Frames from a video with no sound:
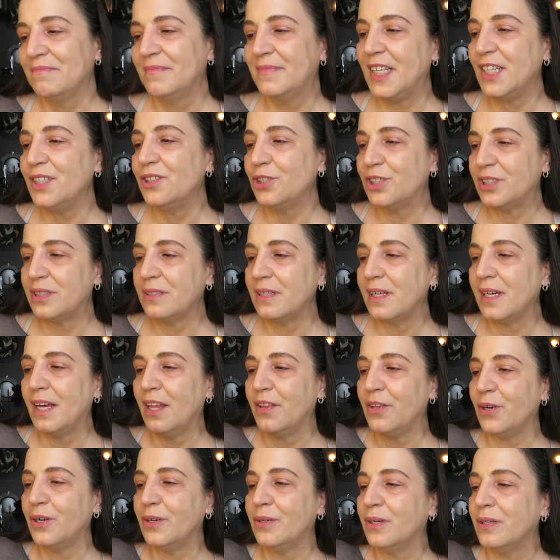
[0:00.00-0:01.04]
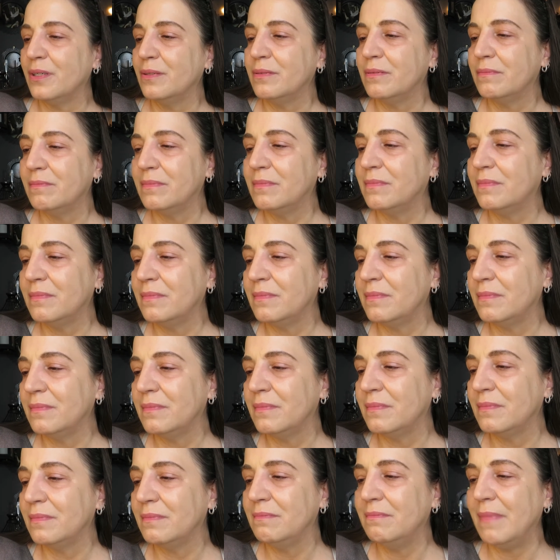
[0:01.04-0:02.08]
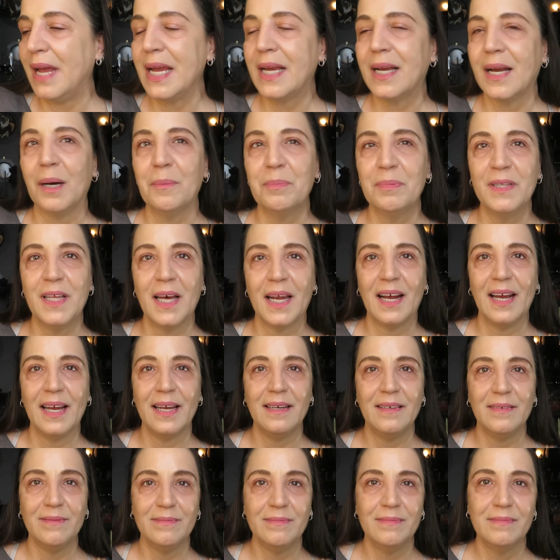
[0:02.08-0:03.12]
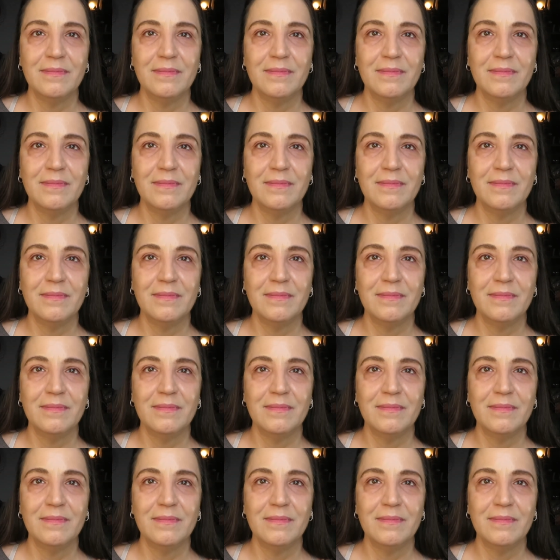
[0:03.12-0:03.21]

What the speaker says: there's other makeup that I